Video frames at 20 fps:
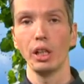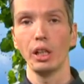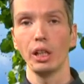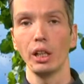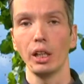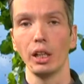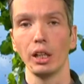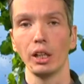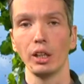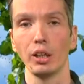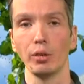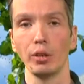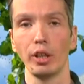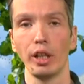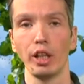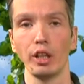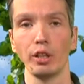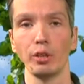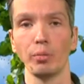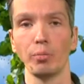
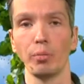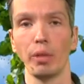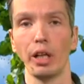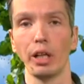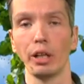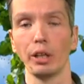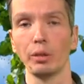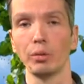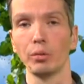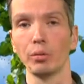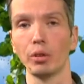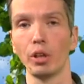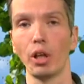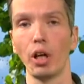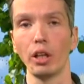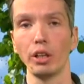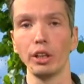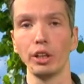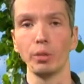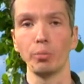And my
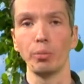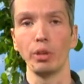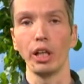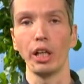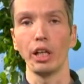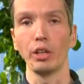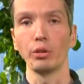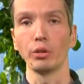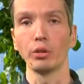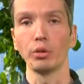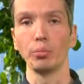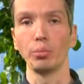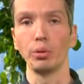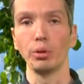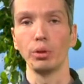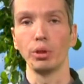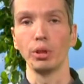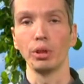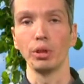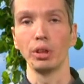colleague behind the
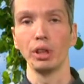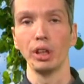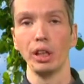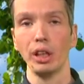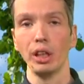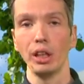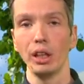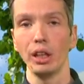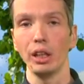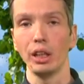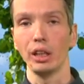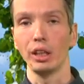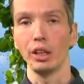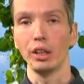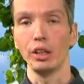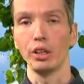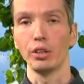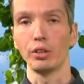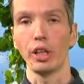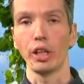computer
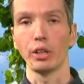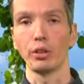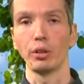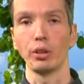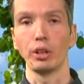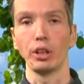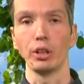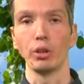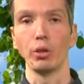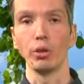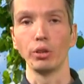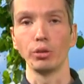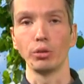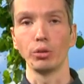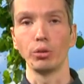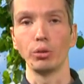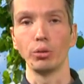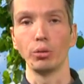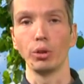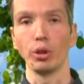is actually going to
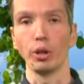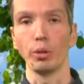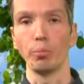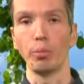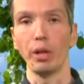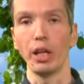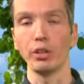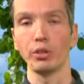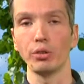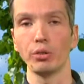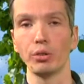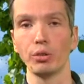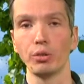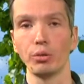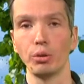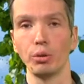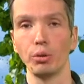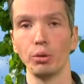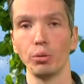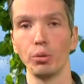do her best
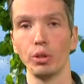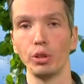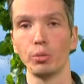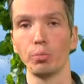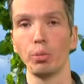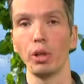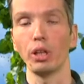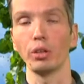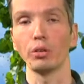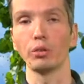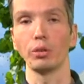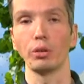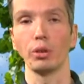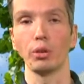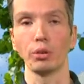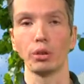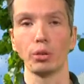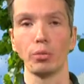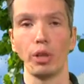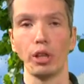to respond to
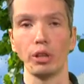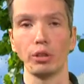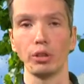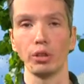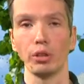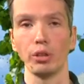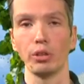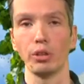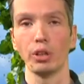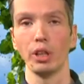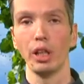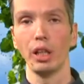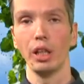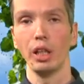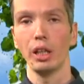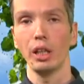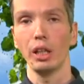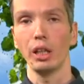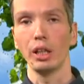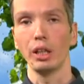those questions,
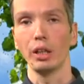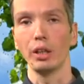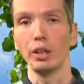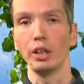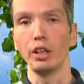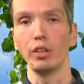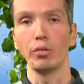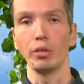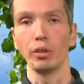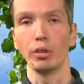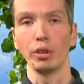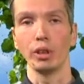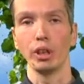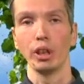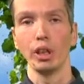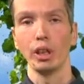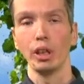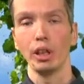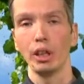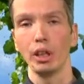even
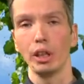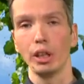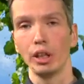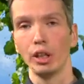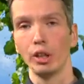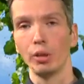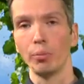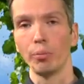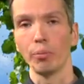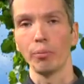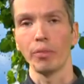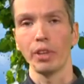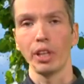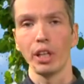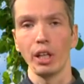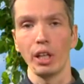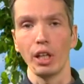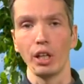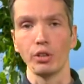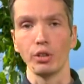
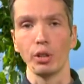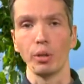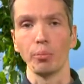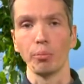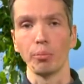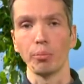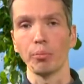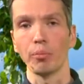as I'm